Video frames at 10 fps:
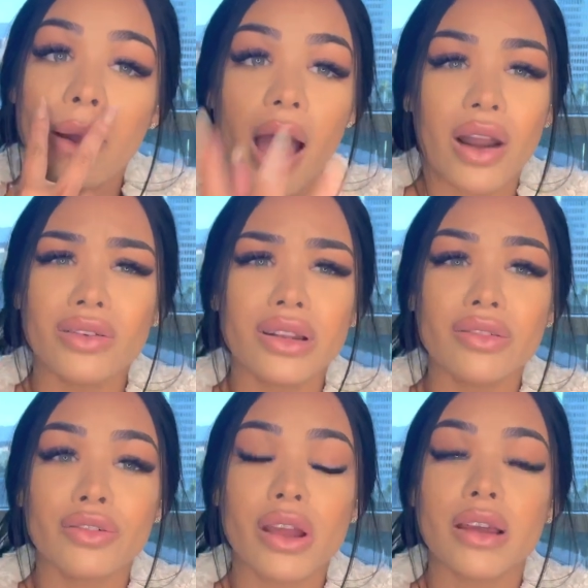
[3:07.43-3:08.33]
I don't
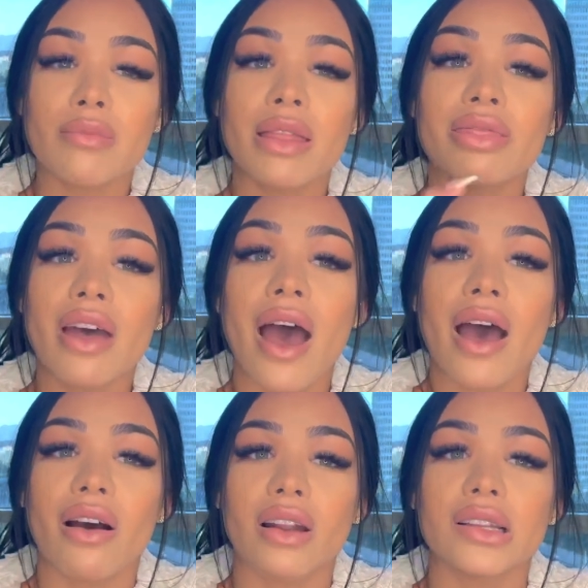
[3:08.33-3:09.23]
even recommend
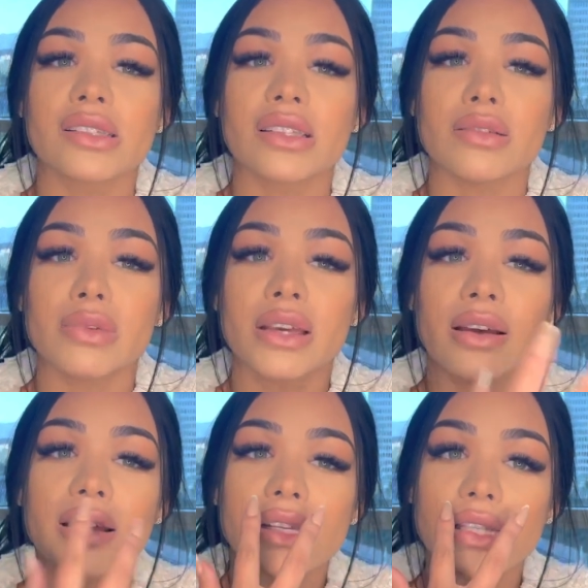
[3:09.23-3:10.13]
that honestly because